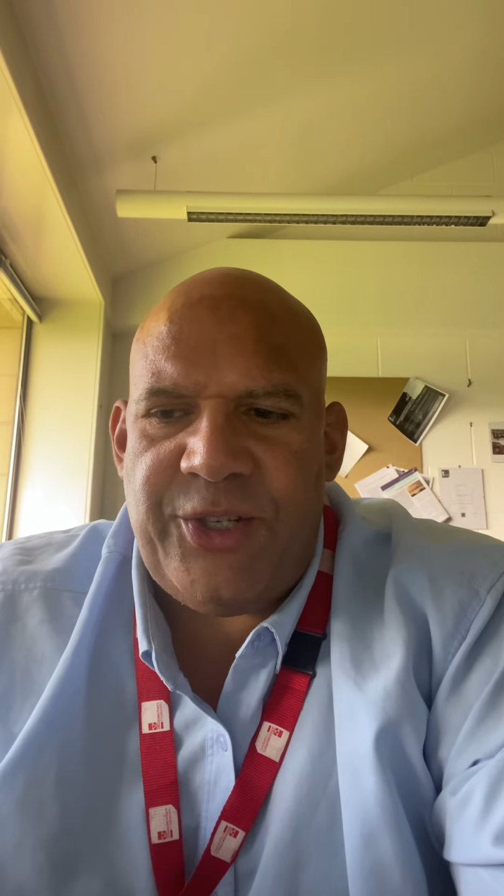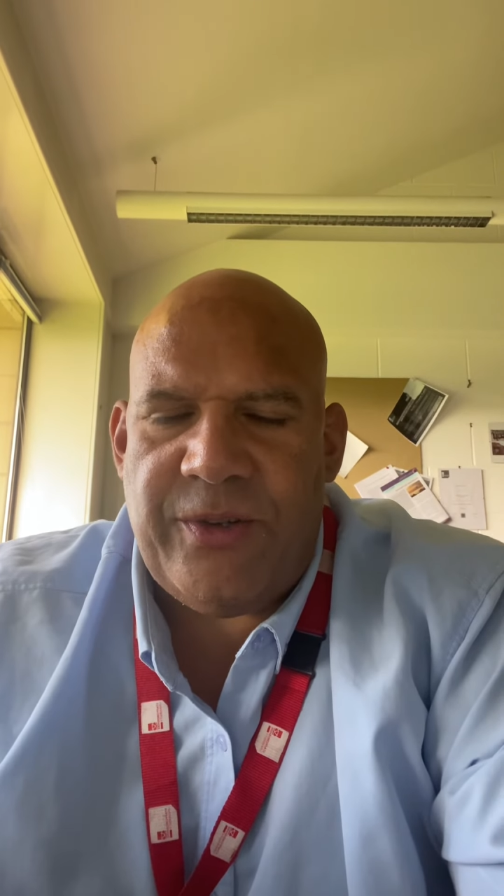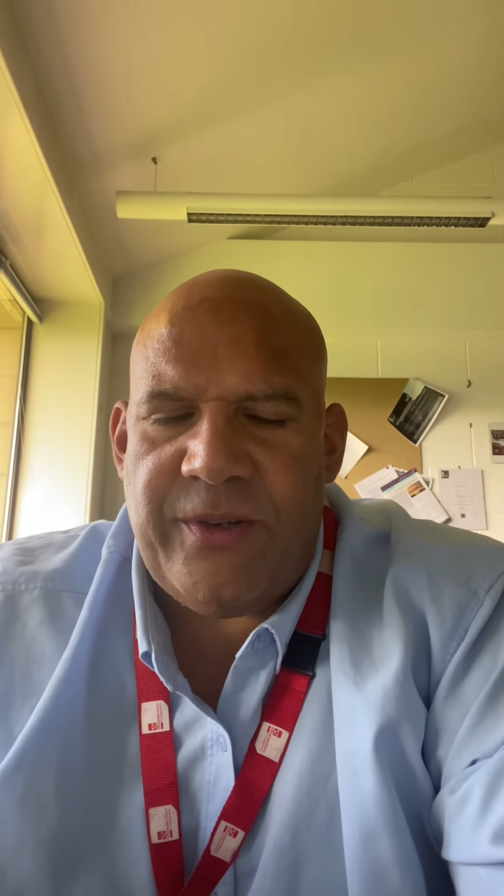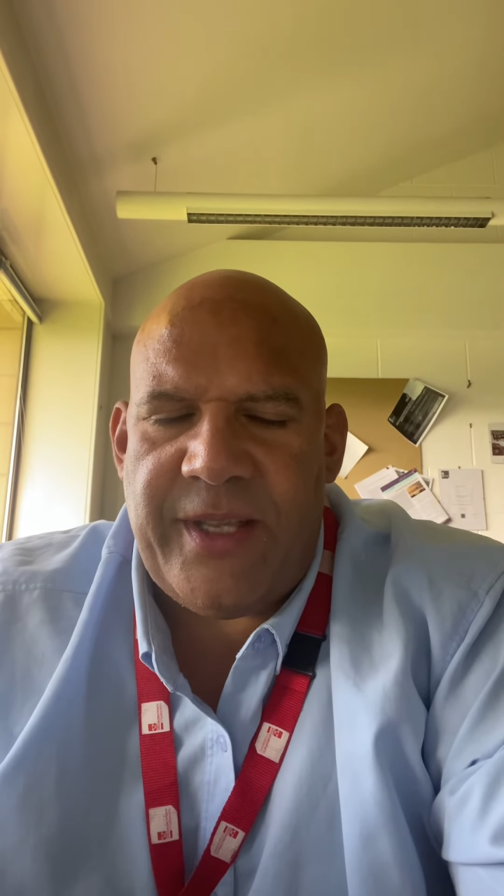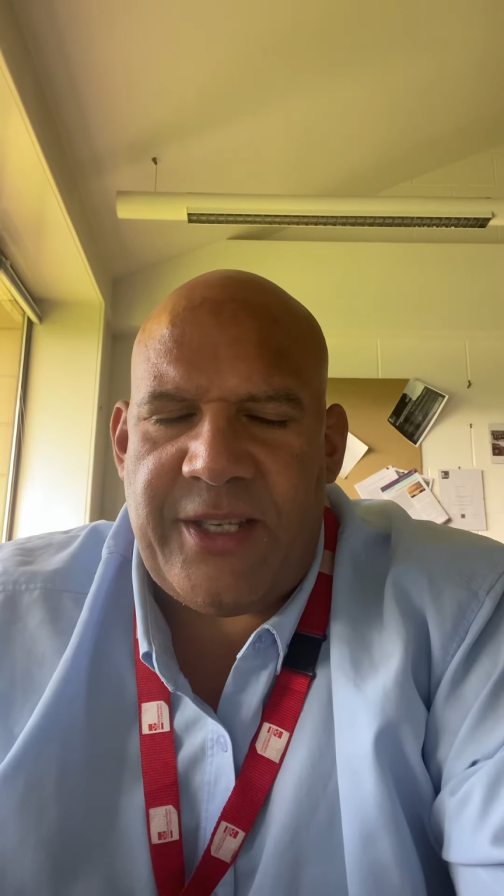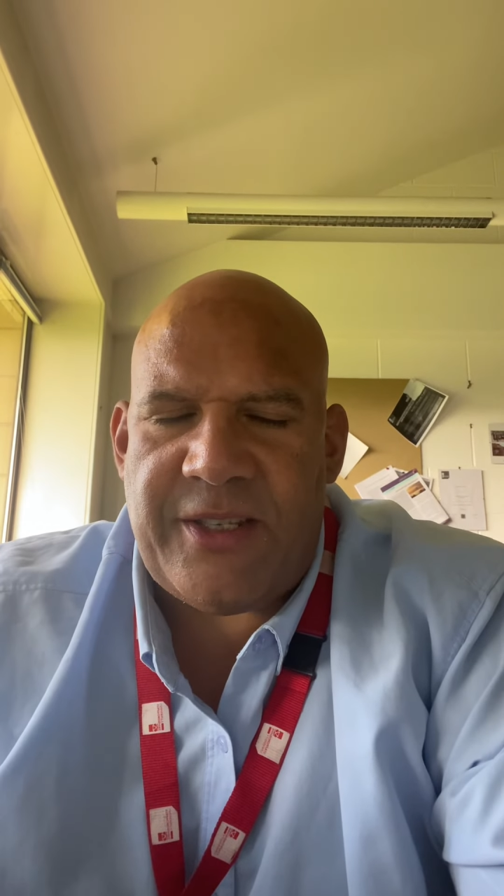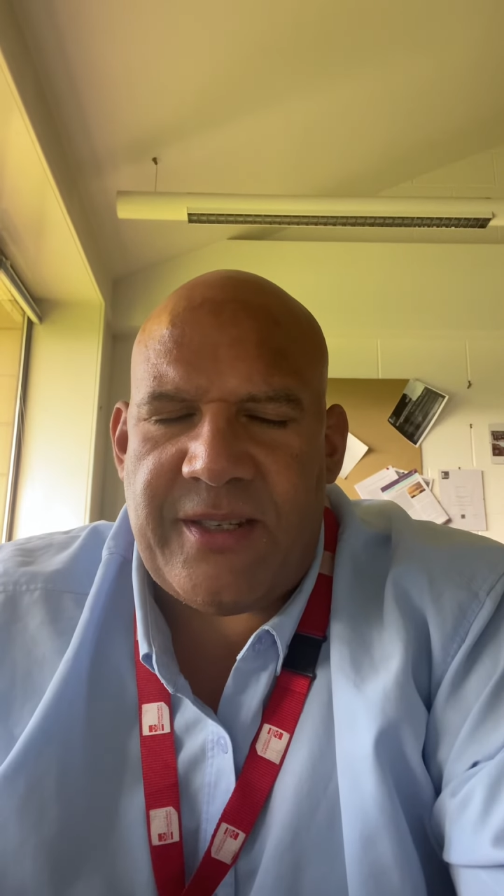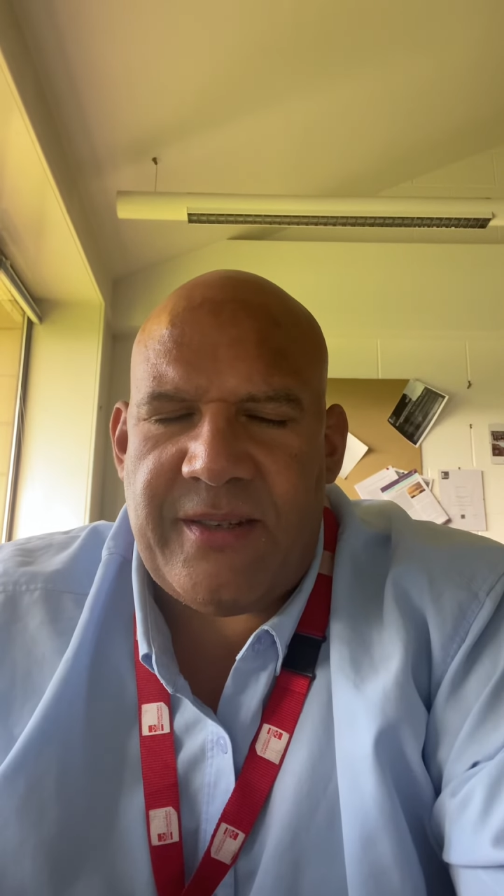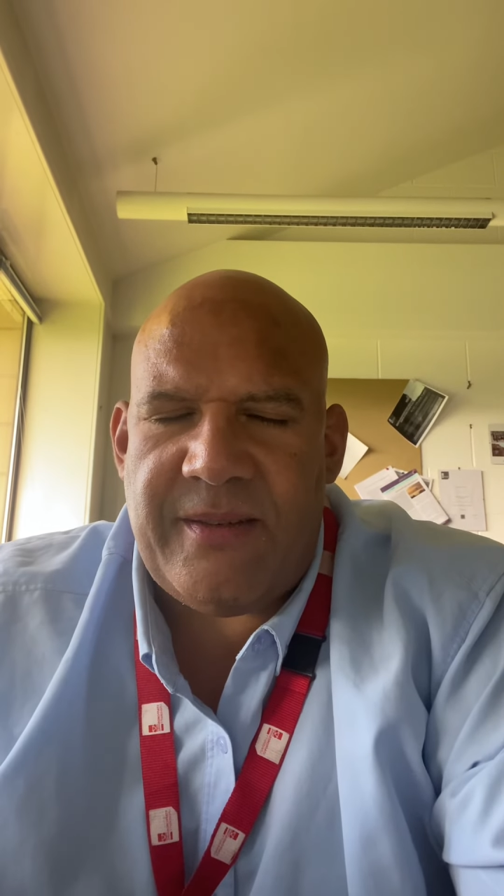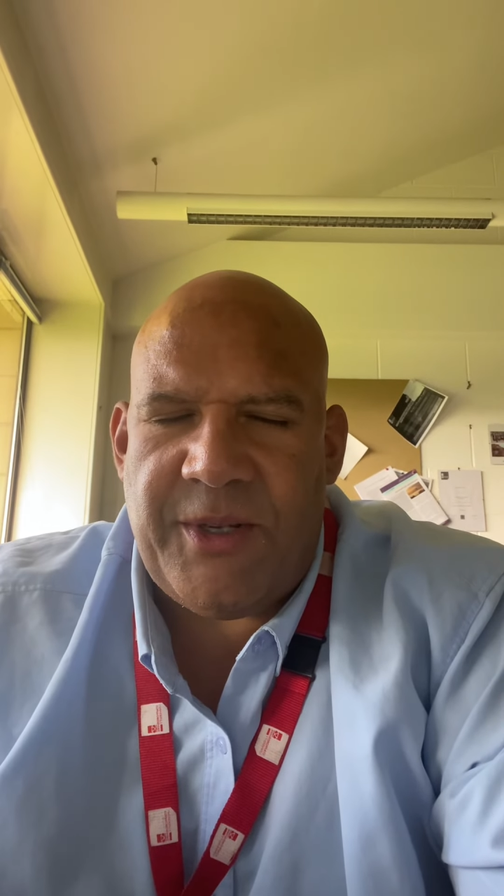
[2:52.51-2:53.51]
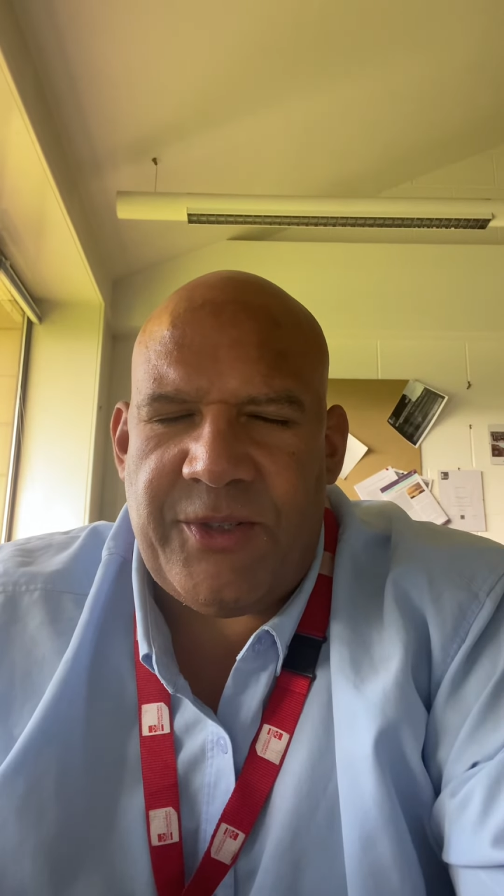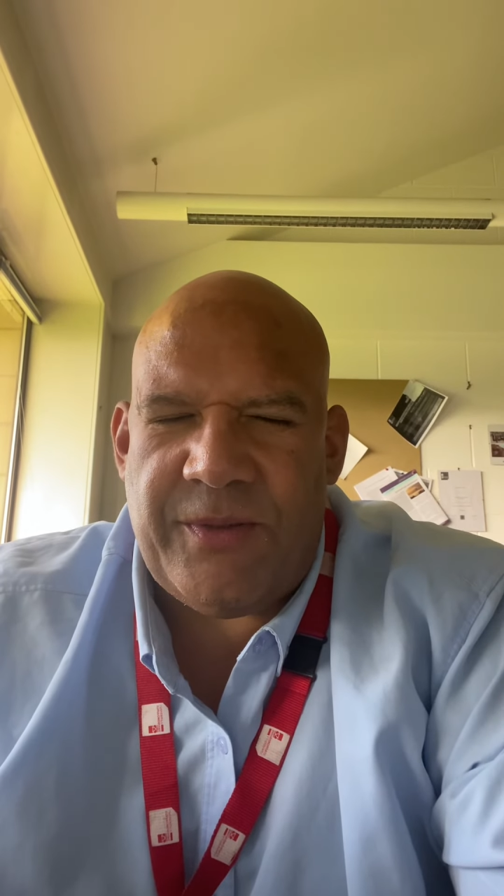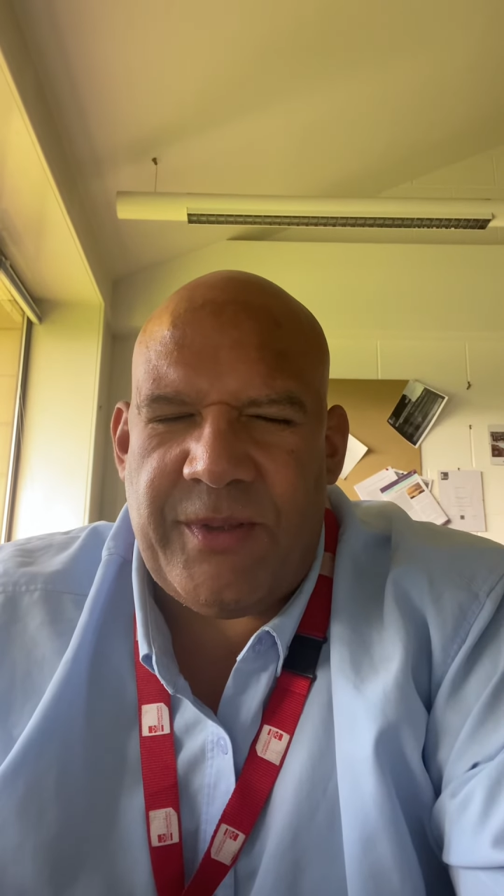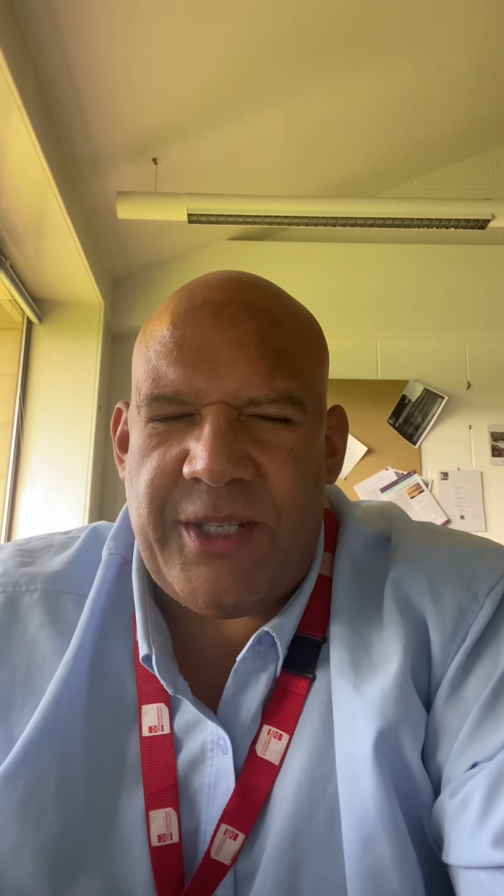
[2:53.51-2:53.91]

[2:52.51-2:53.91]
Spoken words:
enjoy this module.